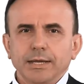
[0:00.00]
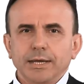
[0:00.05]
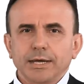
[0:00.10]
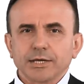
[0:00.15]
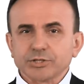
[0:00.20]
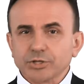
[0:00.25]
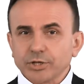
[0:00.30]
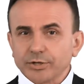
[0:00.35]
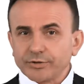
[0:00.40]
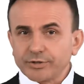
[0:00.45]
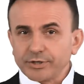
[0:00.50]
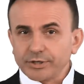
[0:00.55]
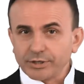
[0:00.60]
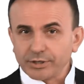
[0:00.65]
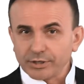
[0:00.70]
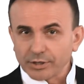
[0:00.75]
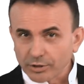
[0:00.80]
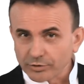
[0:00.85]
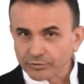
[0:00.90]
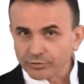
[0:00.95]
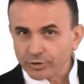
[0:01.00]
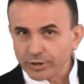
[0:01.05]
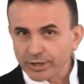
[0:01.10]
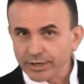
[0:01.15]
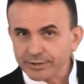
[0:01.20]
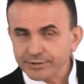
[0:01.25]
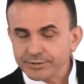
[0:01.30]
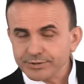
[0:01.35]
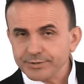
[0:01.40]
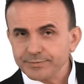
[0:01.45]
And on the other
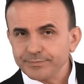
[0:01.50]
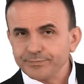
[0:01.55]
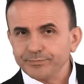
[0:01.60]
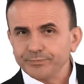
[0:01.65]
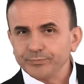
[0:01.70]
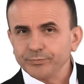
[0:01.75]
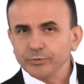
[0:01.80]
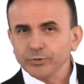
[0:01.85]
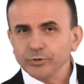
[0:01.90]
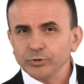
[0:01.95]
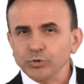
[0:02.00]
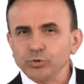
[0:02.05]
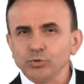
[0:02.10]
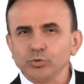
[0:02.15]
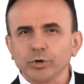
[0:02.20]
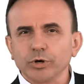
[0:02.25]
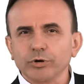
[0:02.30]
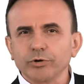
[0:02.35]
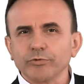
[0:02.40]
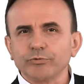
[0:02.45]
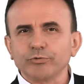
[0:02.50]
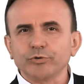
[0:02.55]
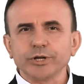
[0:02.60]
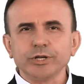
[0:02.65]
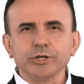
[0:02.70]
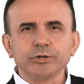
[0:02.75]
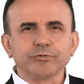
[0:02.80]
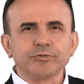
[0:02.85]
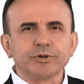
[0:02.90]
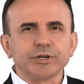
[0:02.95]
hand, you are
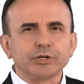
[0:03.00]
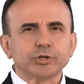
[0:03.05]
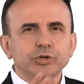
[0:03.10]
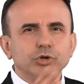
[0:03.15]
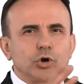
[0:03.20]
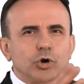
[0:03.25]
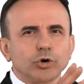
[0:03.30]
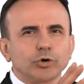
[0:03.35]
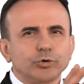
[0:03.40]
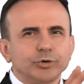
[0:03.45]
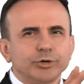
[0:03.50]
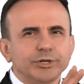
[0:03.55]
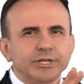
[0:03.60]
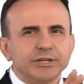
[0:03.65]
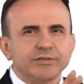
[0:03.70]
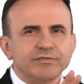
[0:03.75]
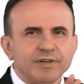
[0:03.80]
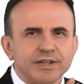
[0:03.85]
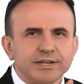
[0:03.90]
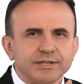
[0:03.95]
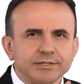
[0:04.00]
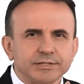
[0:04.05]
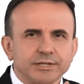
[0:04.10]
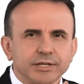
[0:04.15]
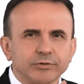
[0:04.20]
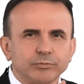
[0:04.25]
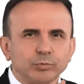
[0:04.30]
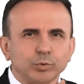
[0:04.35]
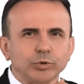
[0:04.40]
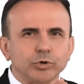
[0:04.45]
afraid of a concrete event
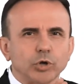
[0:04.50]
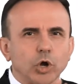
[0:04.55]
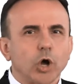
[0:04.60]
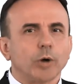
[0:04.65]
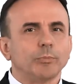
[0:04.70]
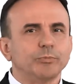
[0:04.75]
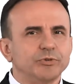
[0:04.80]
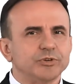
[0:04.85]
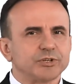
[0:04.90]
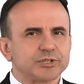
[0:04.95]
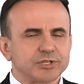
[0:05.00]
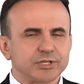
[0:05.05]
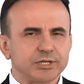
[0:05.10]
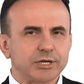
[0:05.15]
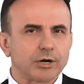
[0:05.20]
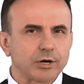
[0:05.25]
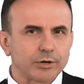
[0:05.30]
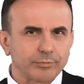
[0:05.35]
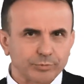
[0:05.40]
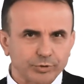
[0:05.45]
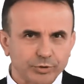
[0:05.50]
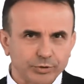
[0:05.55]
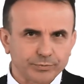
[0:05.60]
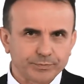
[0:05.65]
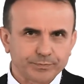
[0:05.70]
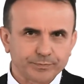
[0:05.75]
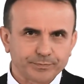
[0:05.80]
that would obviously harm you.